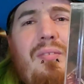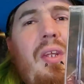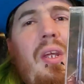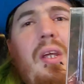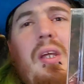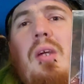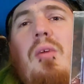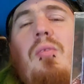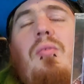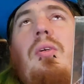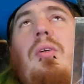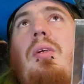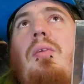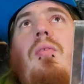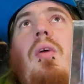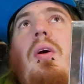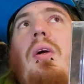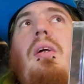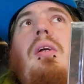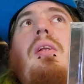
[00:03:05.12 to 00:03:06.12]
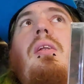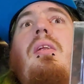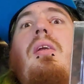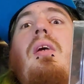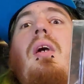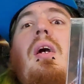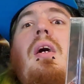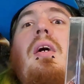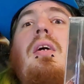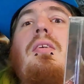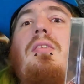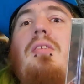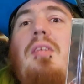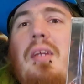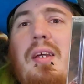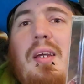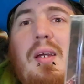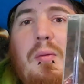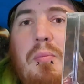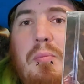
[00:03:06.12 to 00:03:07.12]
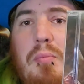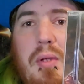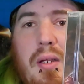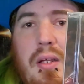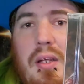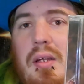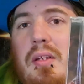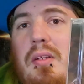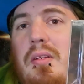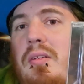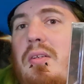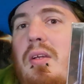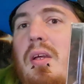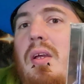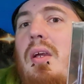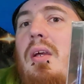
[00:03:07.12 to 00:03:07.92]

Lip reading: Every fucking slam band